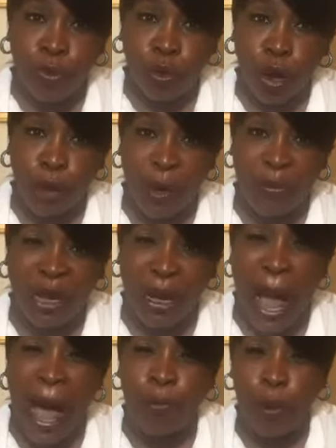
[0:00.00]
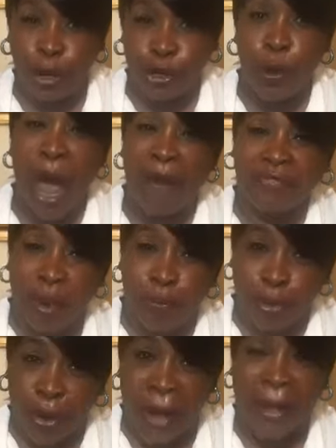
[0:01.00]
glory be to God, where you have to
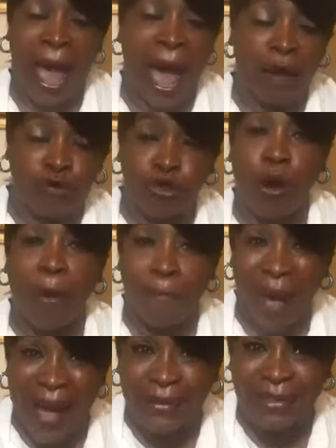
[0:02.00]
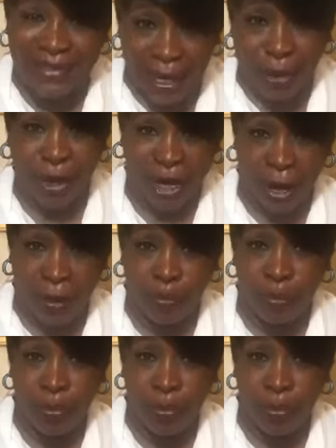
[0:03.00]
bring out your bacteria.